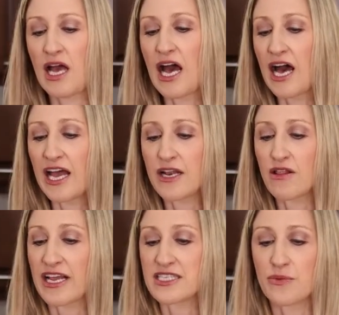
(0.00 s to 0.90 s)
I
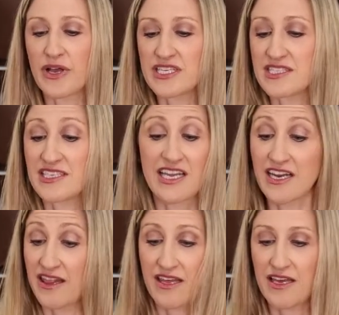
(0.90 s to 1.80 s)
don't like to waste
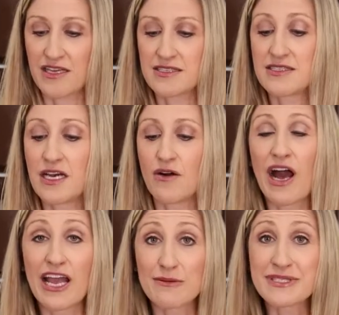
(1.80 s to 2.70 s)
anything. So
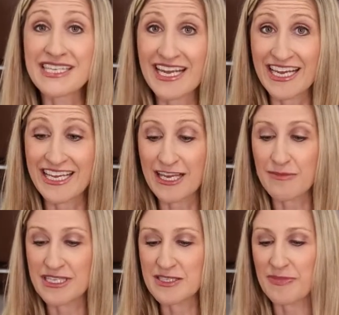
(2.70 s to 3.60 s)
I am taking
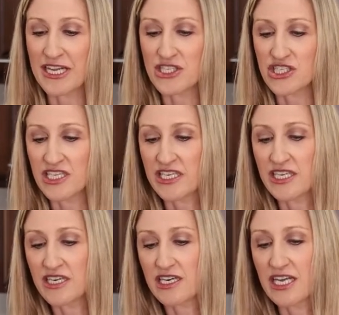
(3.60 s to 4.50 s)
my spatula
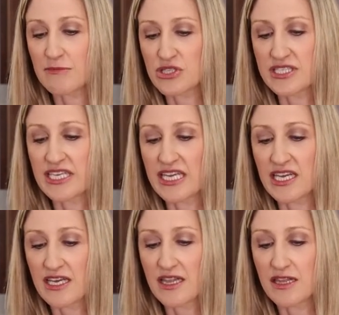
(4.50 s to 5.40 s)
here and I'm just
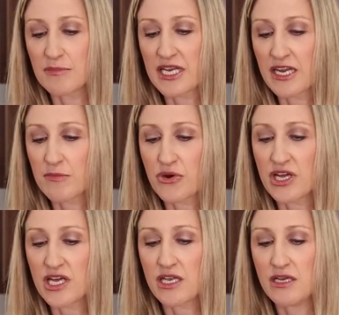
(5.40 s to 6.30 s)
getting the banana
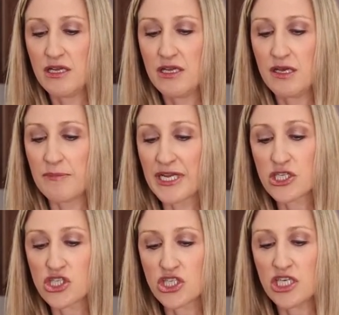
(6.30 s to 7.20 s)
bread
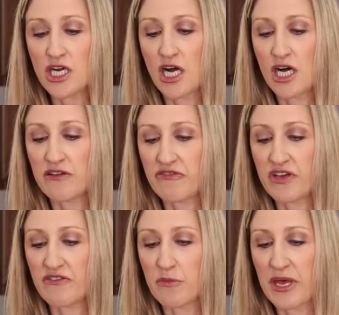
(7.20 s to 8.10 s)
mixture off
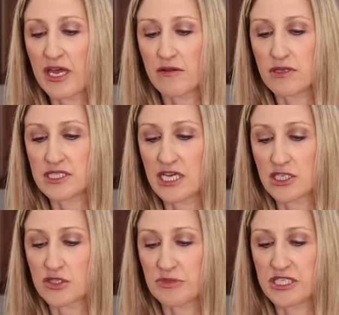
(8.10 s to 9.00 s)
of the paddle
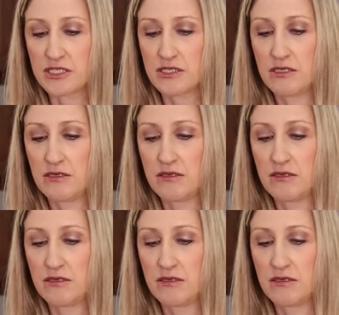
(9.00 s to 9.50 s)
attachment.